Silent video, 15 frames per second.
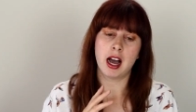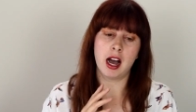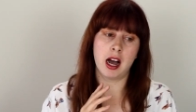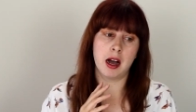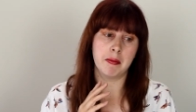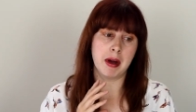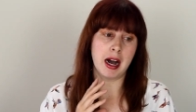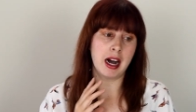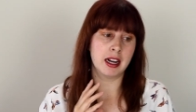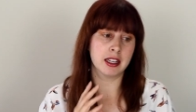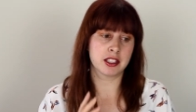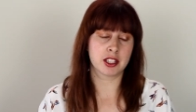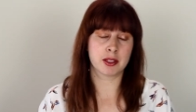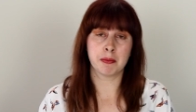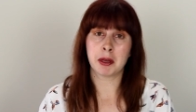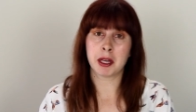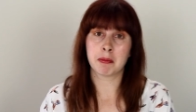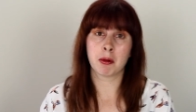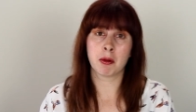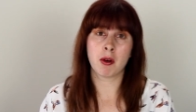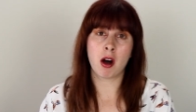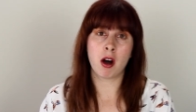asked some
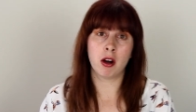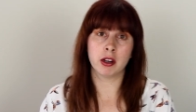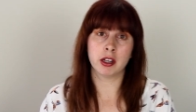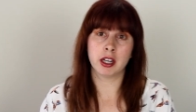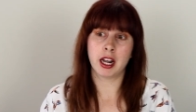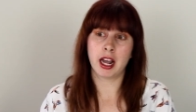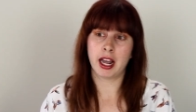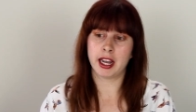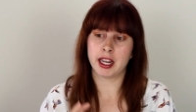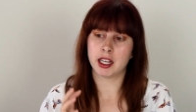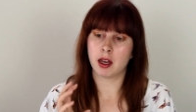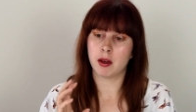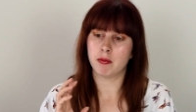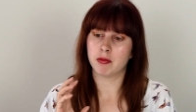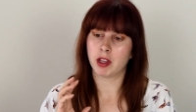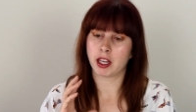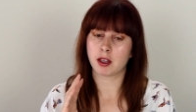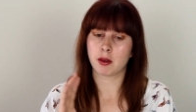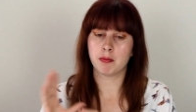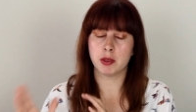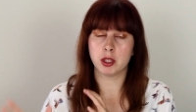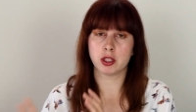people on a
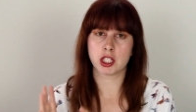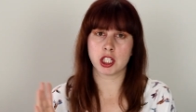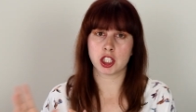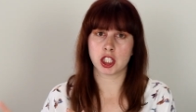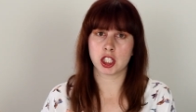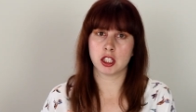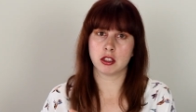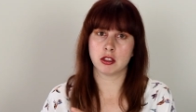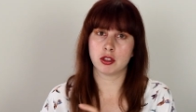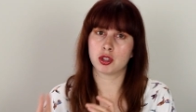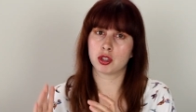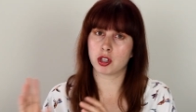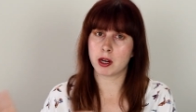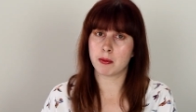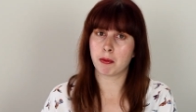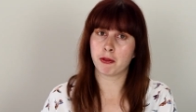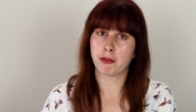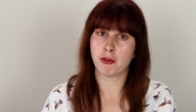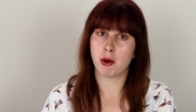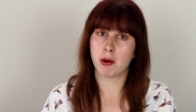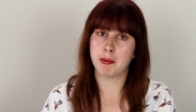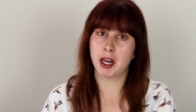like musician, street
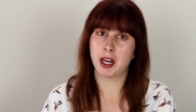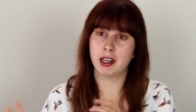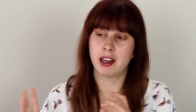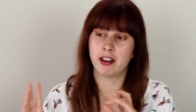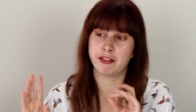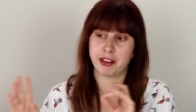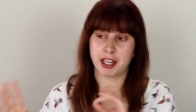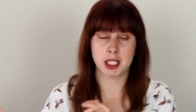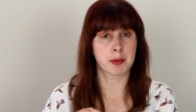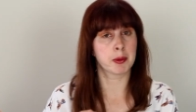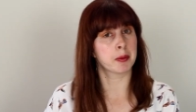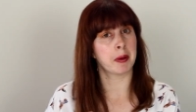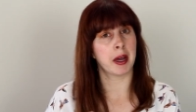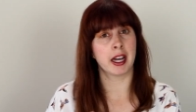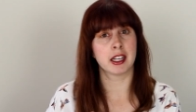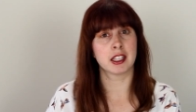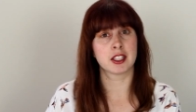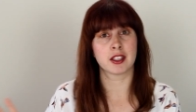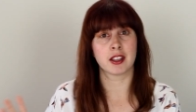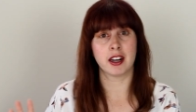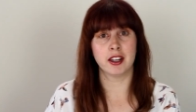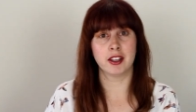performer Facebook
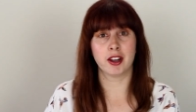page that I